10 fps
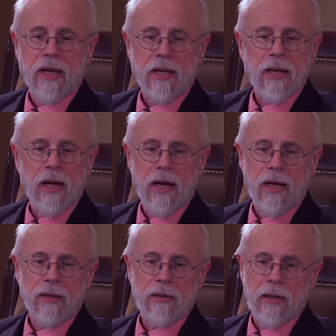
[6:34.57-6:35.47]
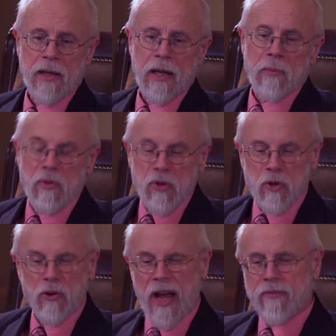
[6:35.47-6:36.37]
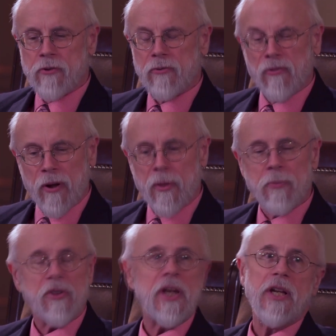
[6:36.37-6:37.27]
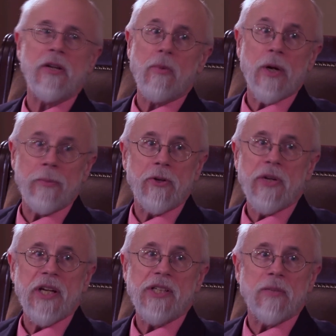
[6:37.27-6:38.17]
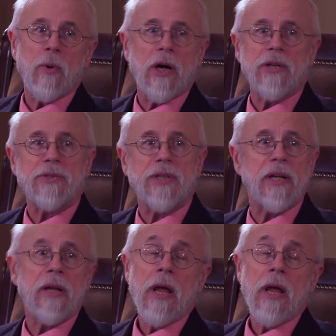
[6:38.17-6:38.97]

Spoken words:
And you have to remember they didn't know what a mutation was.